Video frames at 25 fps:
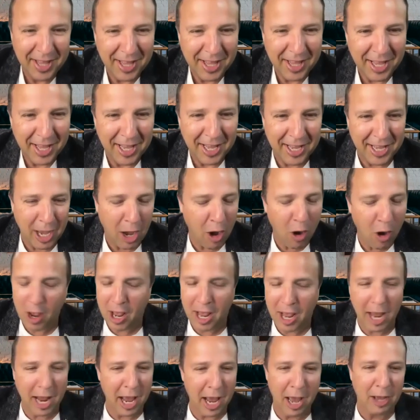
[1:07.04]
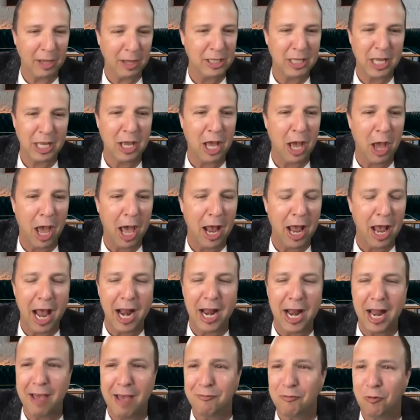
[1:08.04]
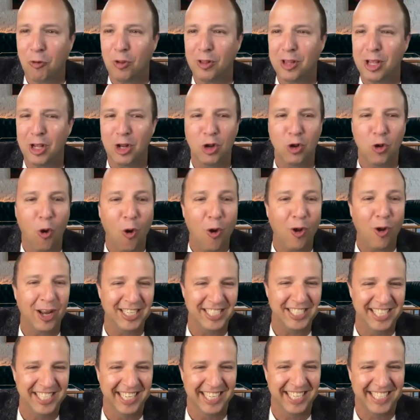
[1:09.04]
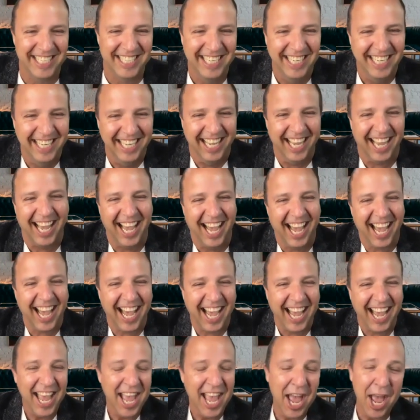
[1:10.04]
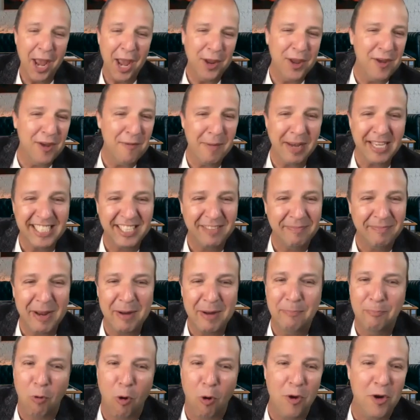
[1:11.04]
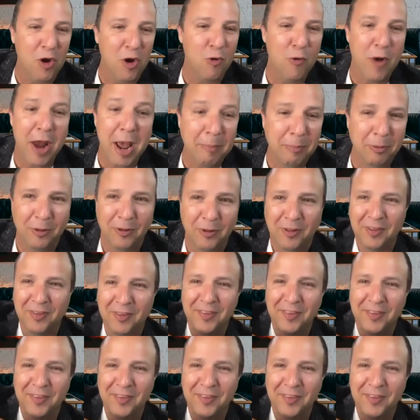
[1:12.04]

Yeah, I love all the lawlessness. You must have been born a rebel.